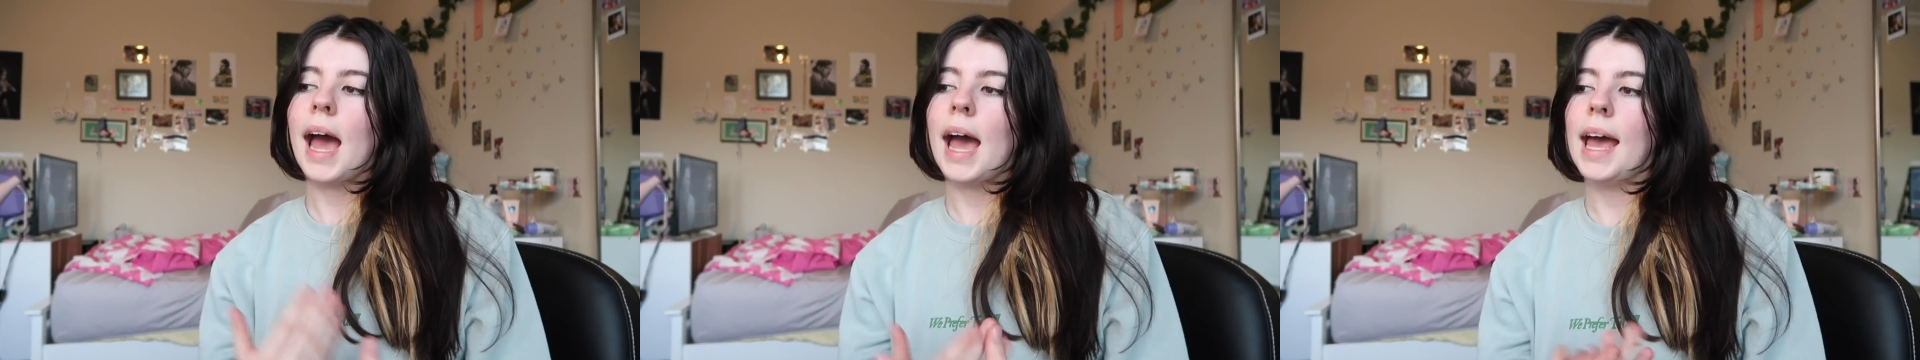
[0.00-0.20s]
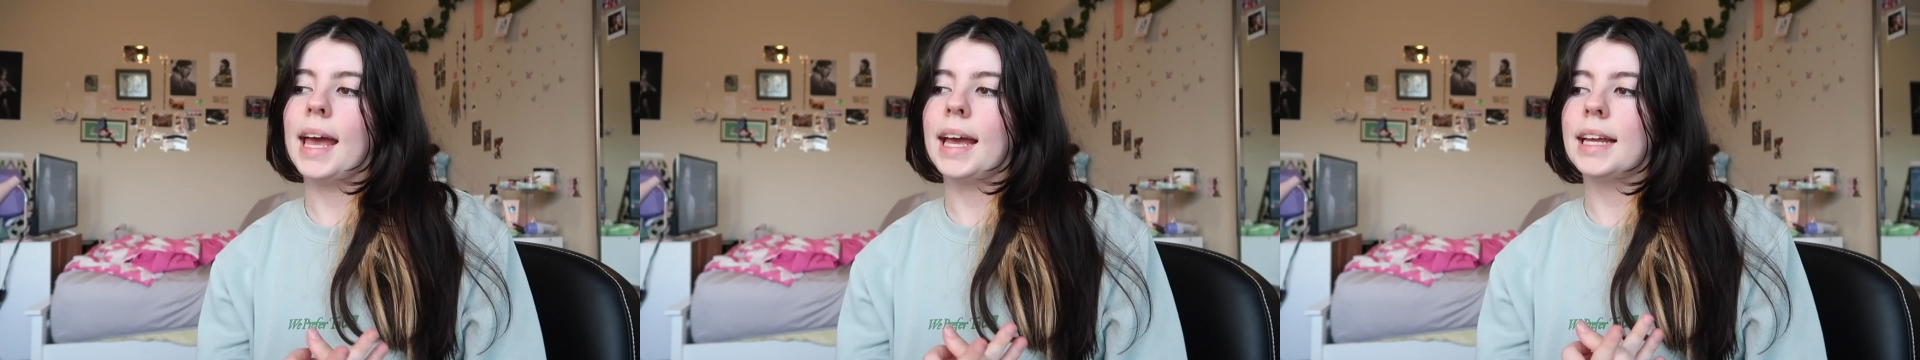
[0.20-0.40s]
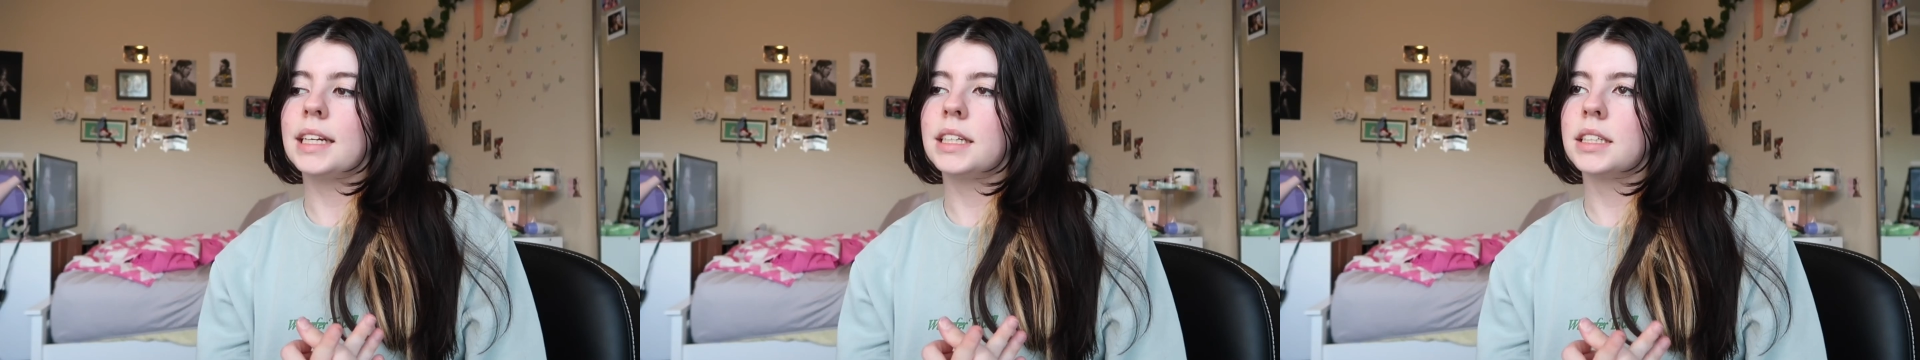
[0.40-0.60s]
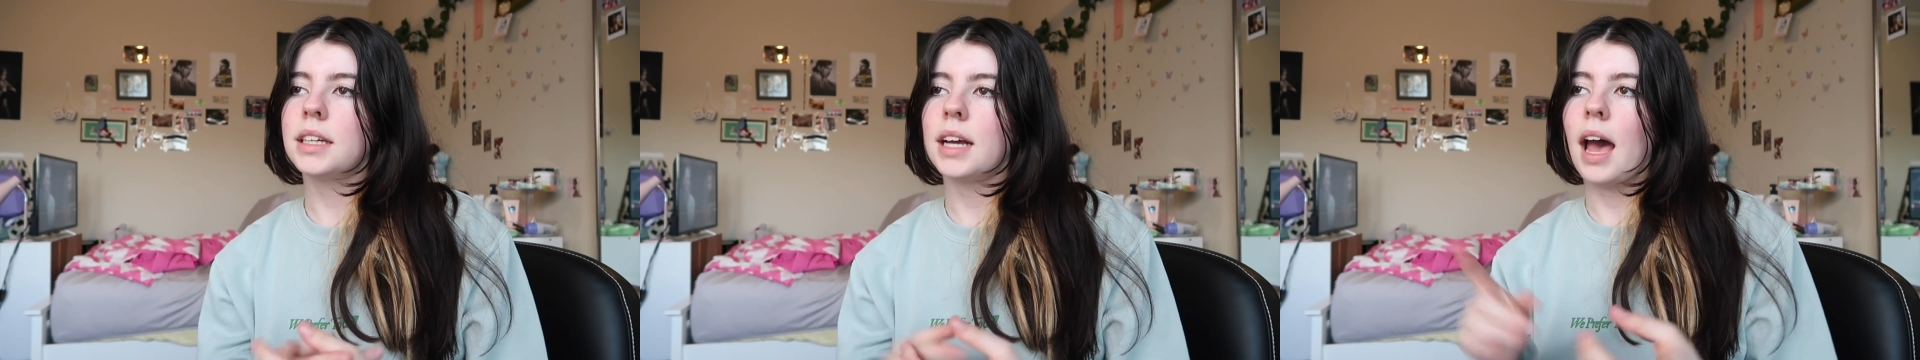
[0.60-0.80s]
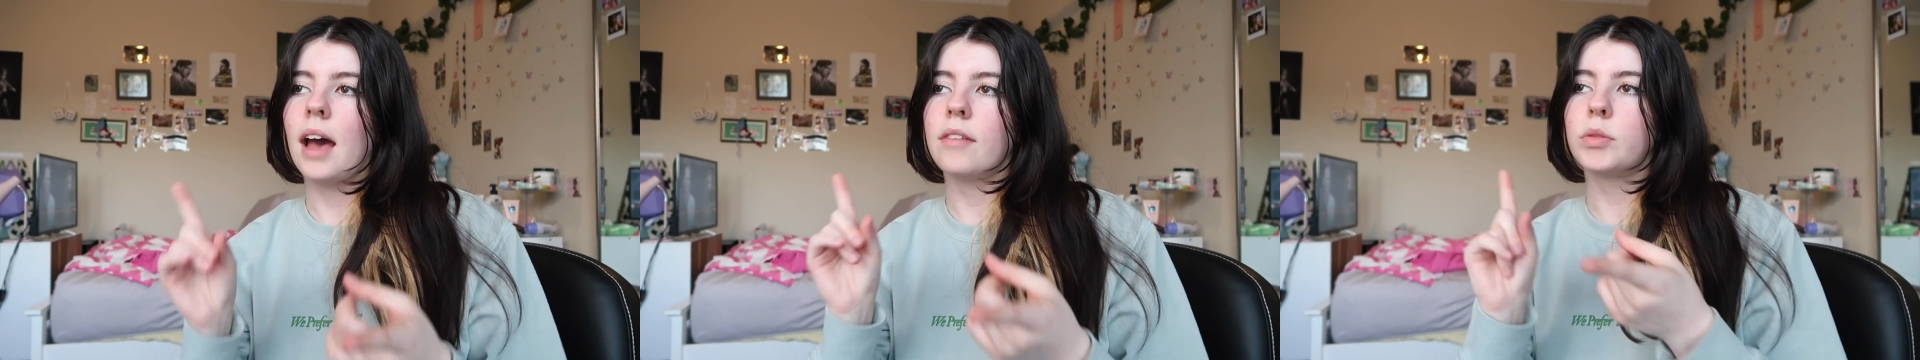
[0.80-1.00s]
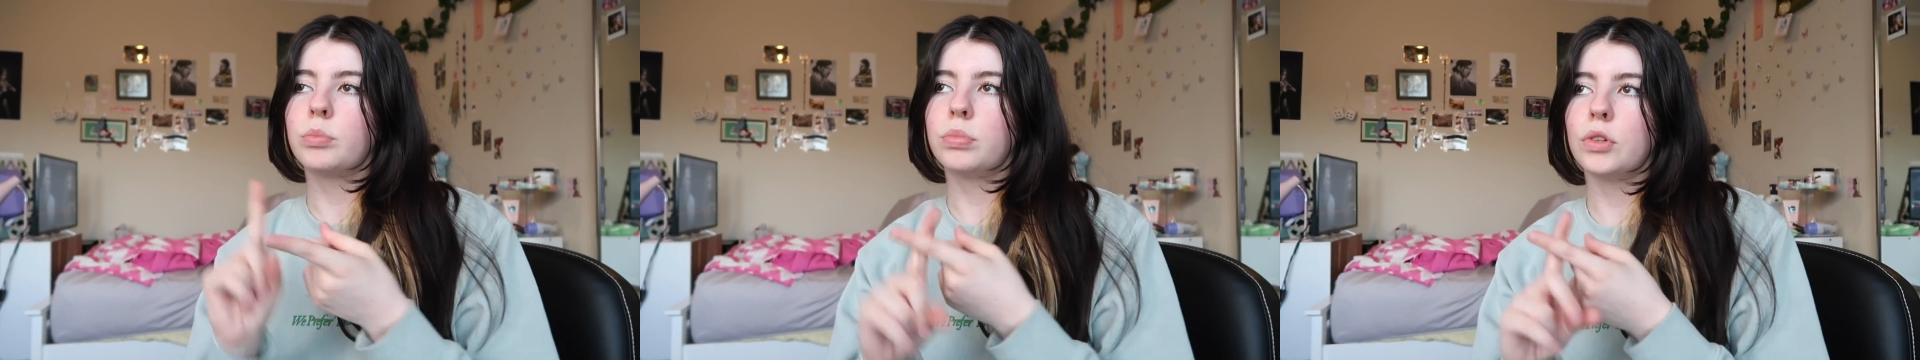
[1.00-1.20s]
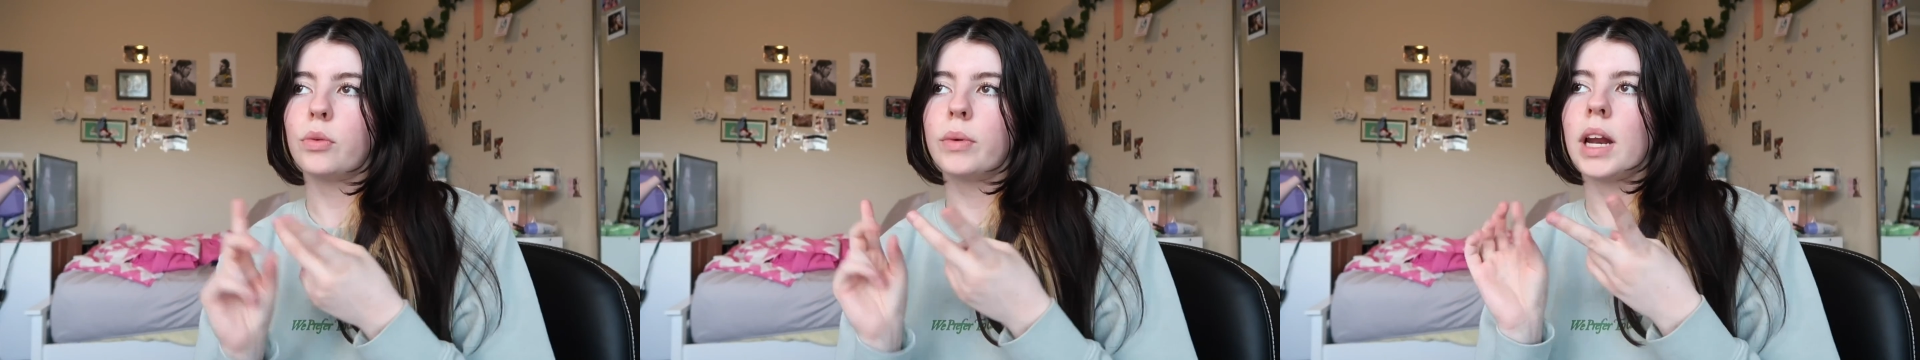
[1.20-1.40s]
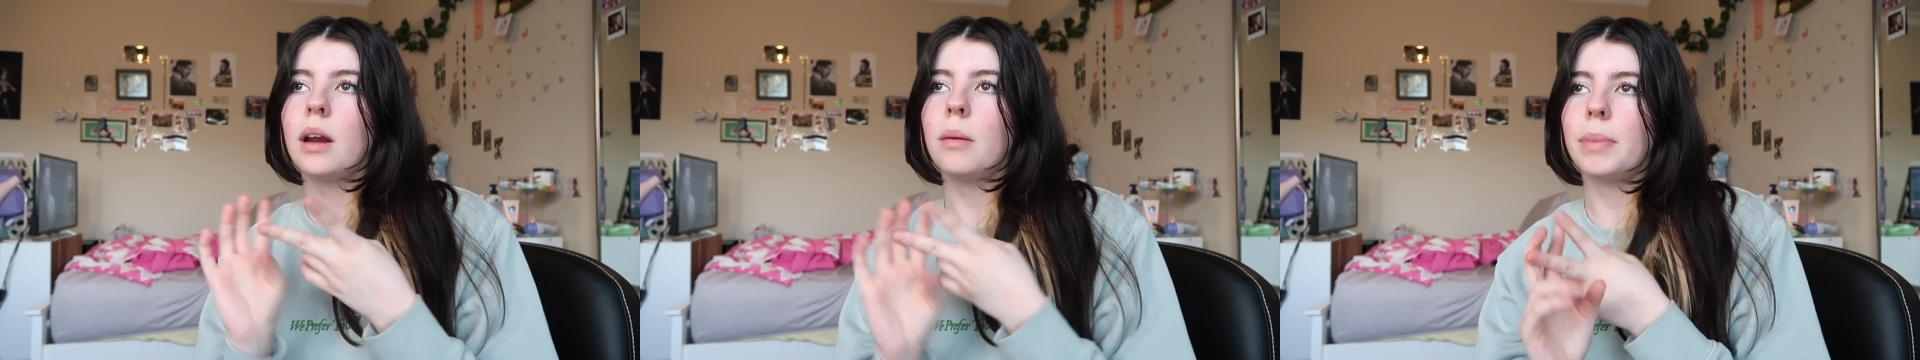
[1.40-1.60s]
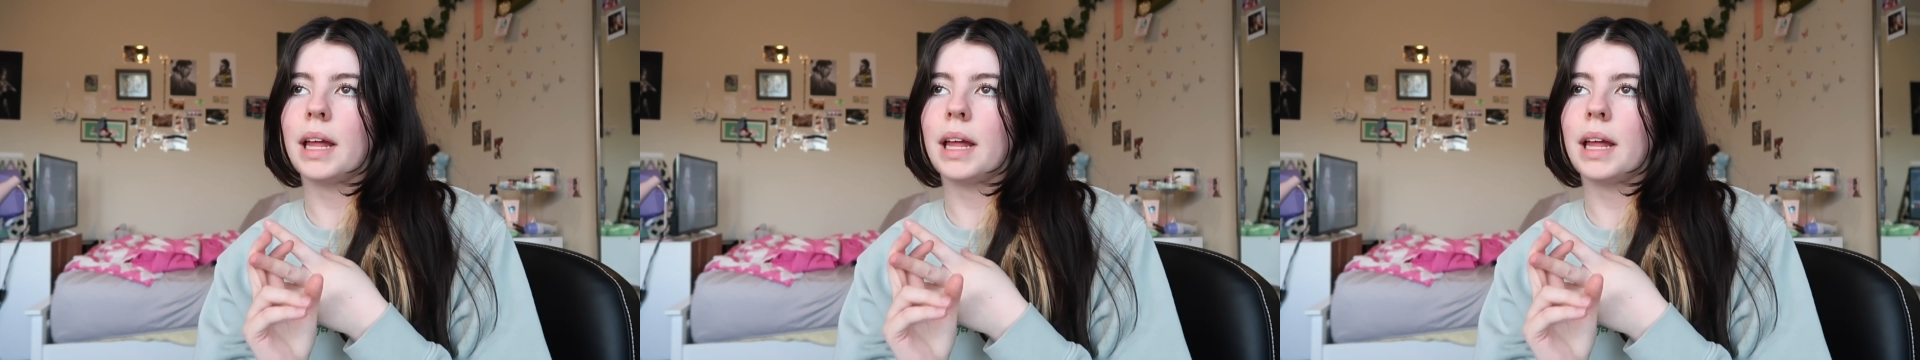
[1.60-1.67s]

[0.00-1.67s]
And I have a blue one and a